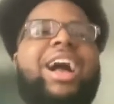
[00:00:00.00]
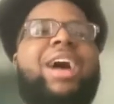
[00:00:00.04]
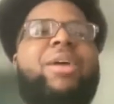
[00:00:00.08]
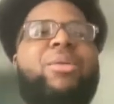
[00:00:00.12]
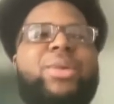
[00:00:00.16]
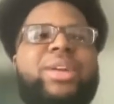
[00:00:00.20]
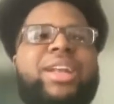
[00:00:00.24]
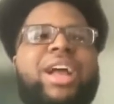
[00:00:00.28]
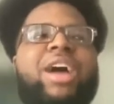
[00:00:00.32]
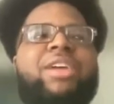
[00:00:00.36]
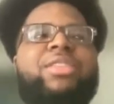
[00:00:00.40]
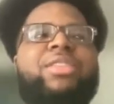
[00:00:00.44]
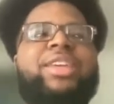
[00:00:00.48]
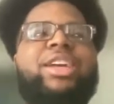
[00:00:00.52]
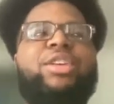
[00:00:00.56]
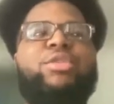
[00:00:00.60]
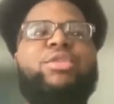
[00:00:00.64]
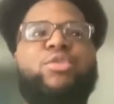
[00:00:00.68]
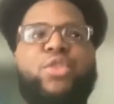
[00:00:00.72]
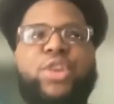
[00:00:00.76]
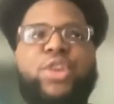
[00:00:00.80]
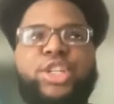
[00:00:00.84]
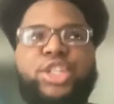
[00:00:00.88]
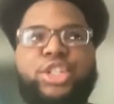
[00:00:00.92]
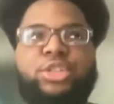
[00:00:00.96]
I wonder how the
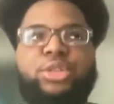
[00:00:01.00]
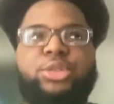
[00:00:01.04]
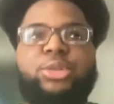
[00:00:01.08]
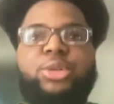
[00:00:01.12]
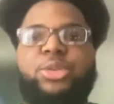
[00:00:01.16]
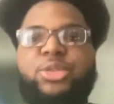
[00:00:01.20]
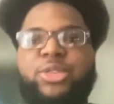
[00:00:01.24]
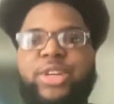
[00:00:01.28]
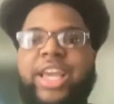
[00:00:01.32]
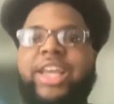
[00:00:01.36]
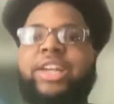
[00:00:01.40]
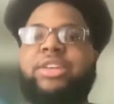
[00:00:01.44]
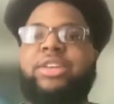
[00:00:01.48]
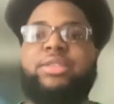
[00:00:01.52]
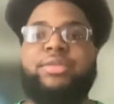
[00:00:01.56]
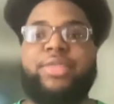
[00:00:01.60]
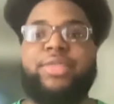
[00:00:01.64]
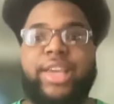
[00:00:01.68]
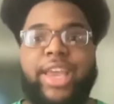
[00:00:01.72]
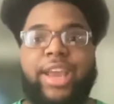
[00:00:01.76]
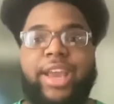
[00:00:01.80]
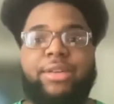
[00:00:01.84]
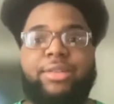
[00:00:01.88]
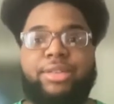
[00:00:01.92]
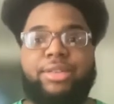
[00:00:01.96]
original creator of the
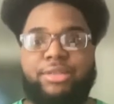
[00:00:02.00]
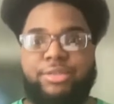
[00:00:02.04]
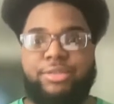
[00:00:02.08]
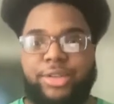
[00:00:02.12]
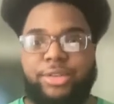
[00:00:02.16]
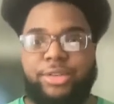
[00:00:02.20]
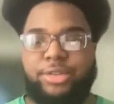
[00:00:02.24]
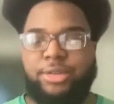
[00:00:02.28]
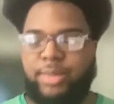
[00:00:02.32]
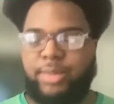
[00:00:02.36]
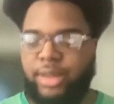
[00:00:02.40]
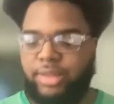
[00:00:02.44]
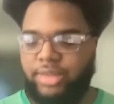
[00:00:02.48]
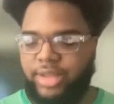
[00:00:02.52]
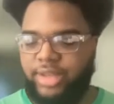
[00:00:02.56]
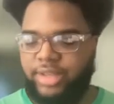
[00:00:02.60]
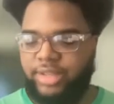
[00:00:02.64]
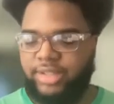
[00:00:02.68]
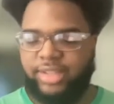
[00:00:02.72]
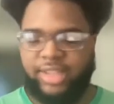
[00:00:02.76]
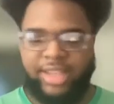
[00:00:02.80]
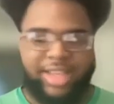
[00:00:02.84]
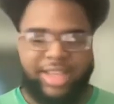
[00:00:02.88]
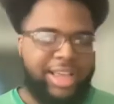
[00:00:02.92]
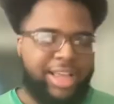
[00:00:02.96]
character feels about
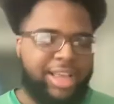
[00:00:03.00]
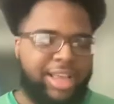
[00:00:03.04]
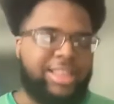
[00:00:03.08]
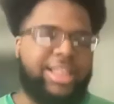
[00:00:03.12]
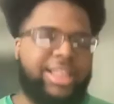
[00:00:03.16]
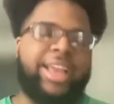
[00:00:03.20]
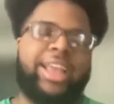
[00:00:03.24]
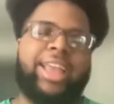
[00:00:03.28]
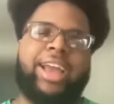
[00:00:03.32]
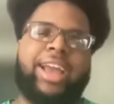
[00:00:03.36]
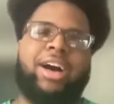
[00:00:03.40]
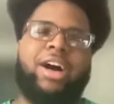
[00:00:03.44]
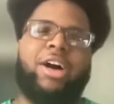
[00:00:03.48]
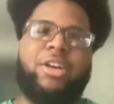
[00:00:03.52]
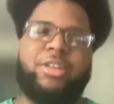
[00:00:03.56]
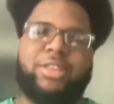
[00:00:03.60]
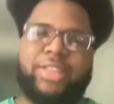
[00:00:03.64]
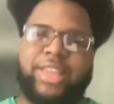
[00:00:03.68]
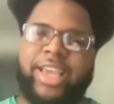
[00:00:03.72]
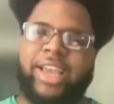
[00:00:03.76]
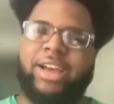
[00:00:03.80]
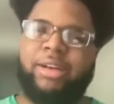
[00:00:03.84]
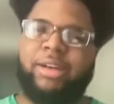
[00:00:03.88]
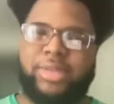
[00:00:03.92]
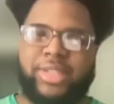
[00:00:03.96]
this. Like, are
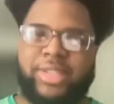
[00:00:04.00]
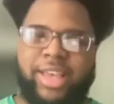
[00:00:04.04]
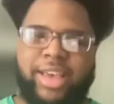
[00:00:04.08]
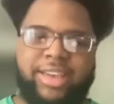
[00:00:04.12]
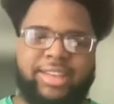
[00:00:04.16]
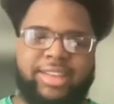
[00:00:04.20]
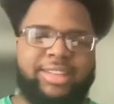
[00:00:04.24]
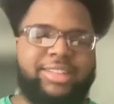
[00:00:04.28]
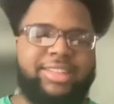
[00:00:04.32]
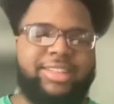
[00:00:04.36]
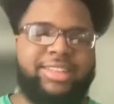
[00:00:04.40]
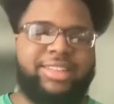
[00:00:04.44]
they upset?